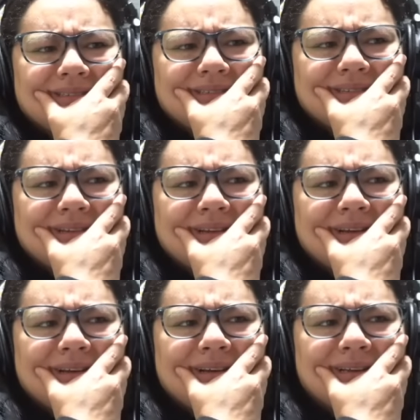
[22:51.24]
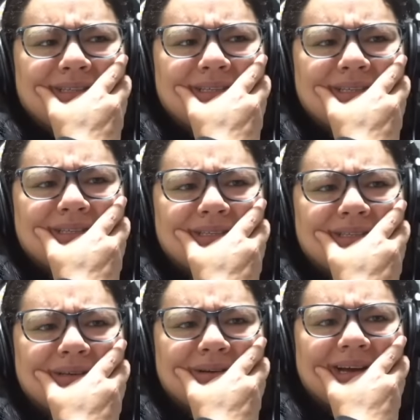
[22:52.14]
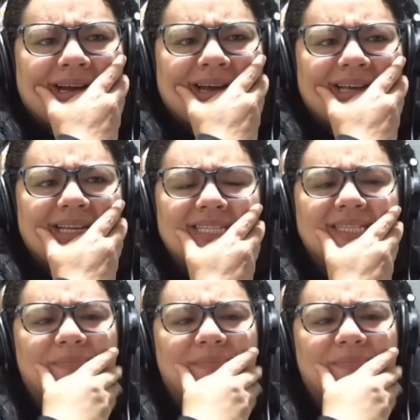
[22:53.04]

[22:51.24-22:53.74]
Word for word: Oh, Jesus Christ.